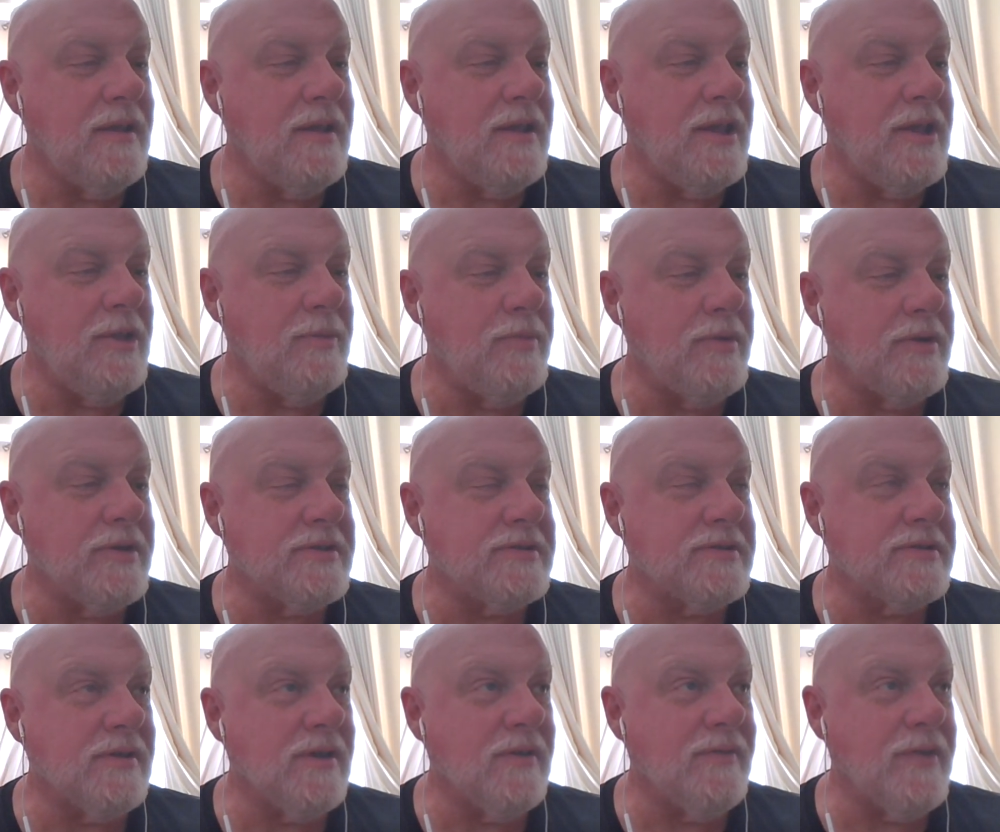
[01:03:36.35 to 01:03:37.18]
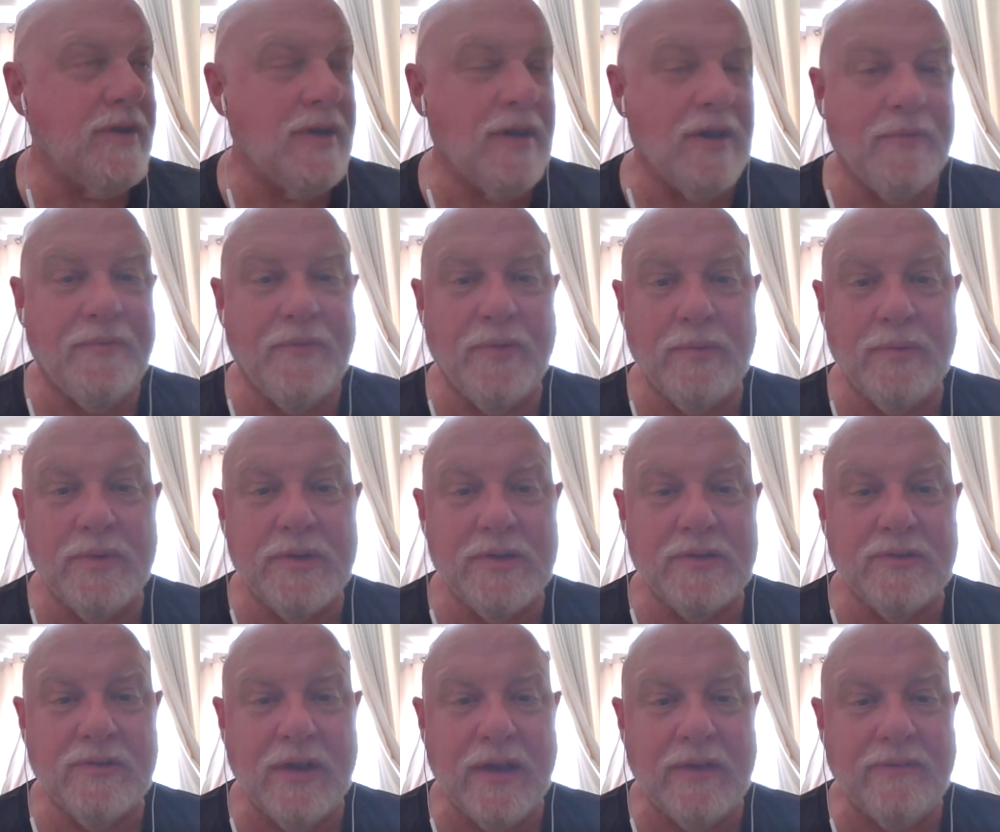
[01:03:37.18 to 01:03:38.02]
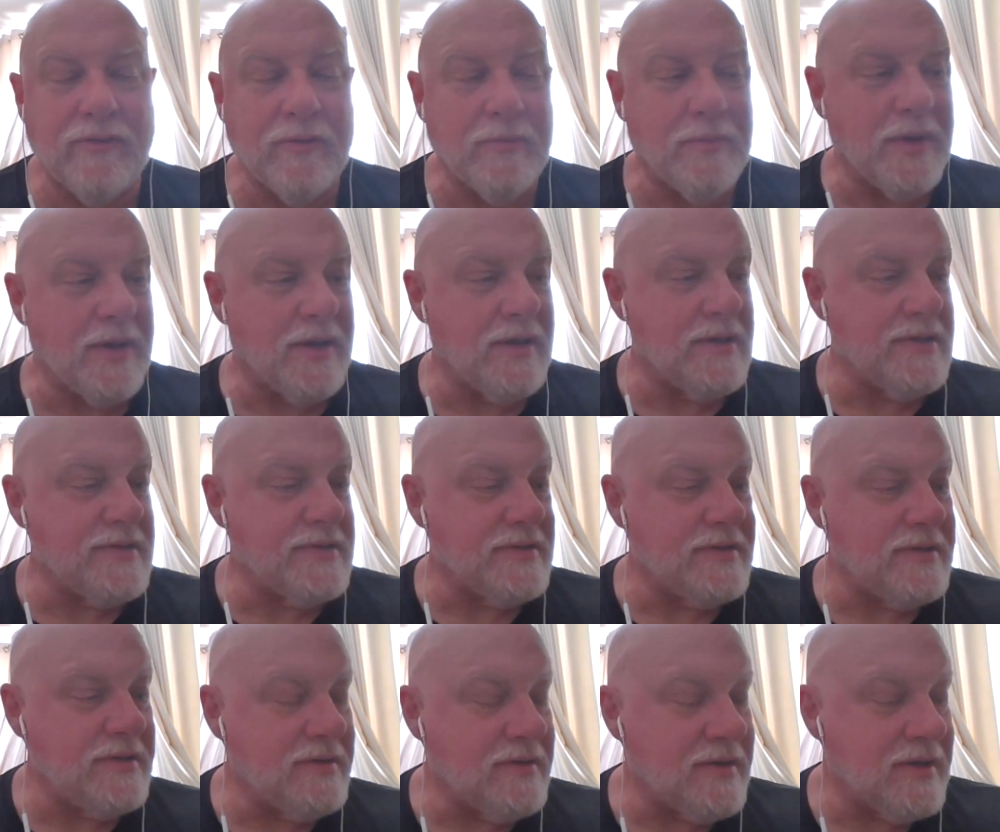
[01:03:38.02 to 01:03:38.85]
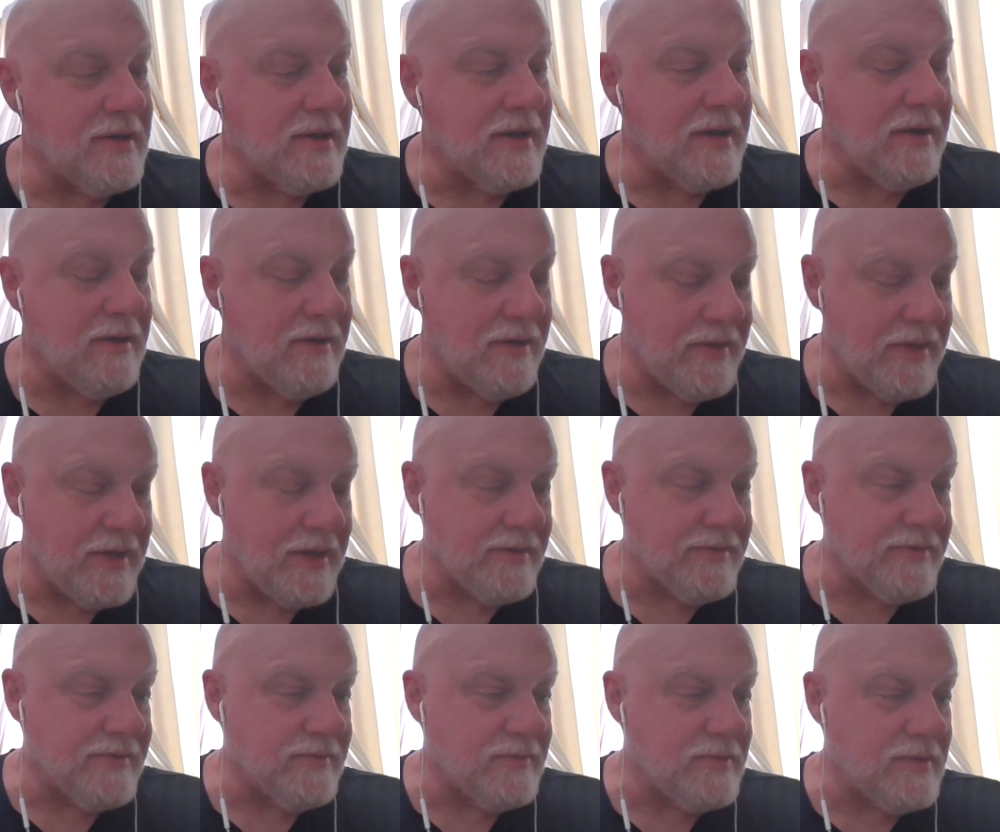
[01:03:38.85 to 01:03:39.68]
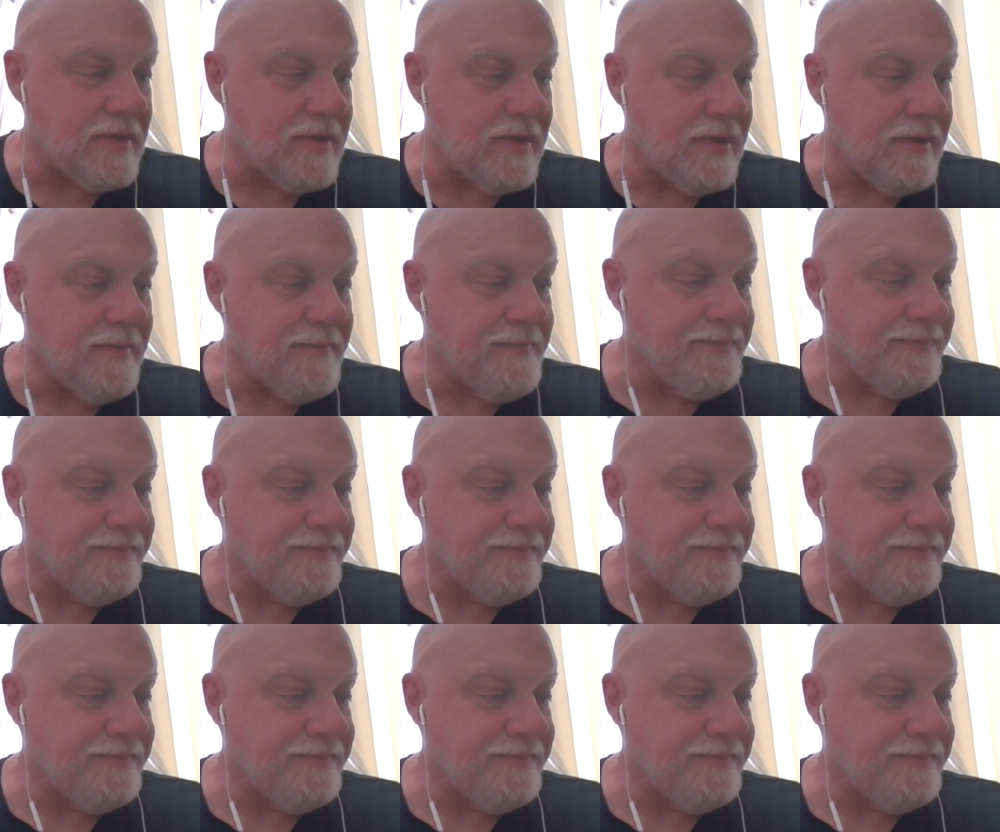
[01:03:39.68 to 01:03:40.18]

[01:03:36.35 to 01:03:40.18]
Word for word: ebooks are very helpful when you travel because you can carry thousands with you.